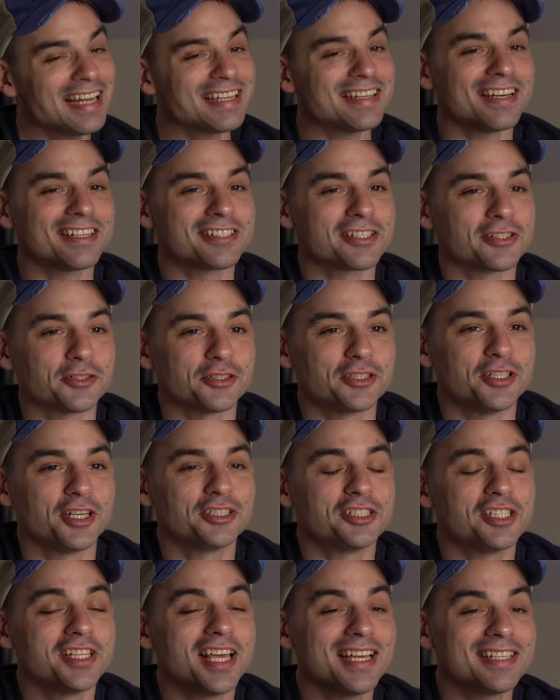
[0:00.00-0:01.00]
And a nice little
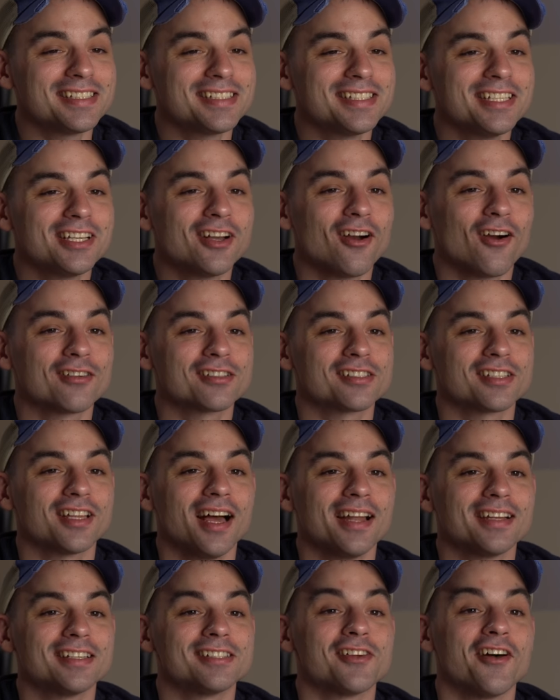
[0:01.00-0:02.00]
touch, the SD card
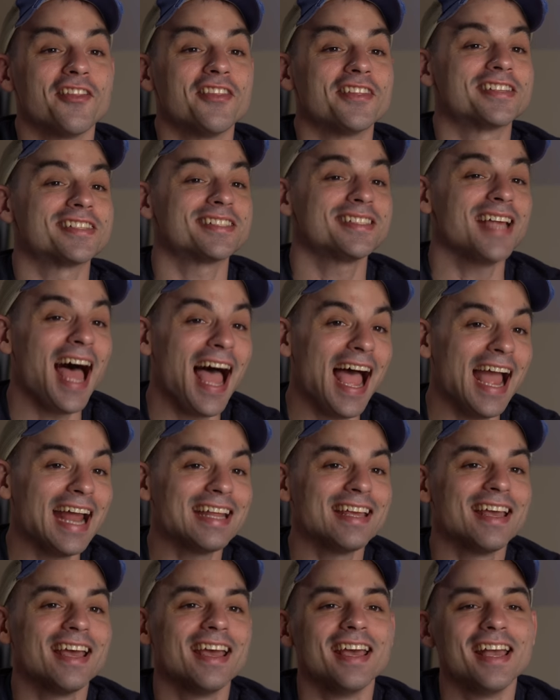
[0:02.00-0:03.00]
slot is on the
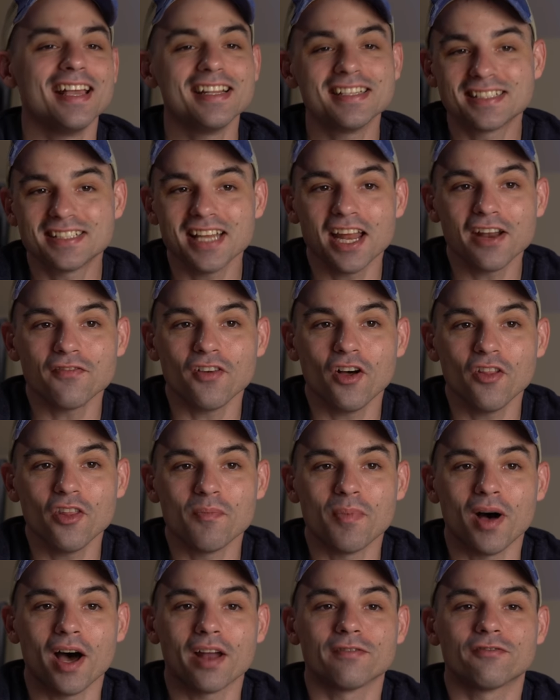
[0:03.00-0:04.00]
side instead of
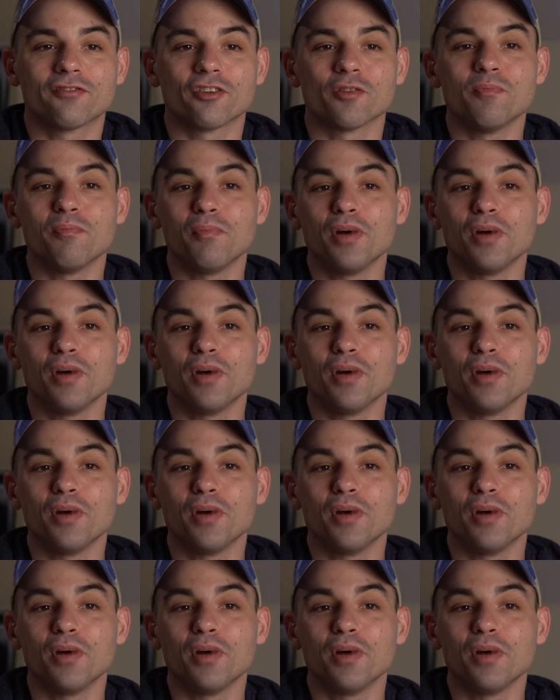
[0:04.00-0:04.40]
on the bottom for